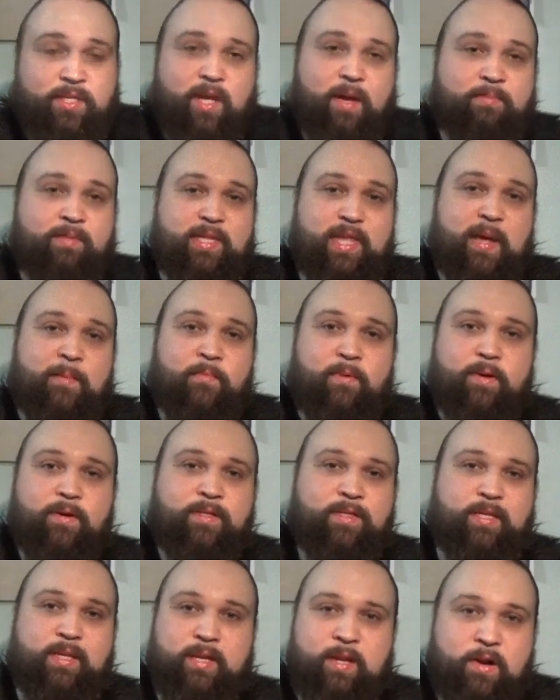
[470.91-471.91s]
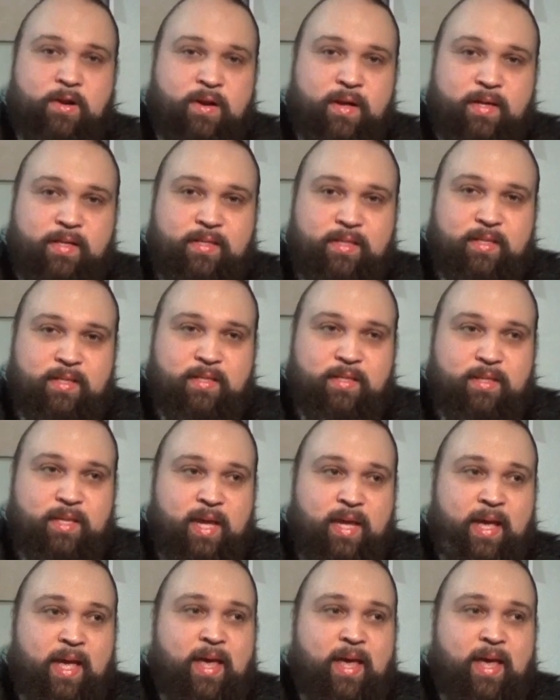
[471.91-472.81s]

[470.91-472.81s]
But it's just up to that person. You know, it's, right.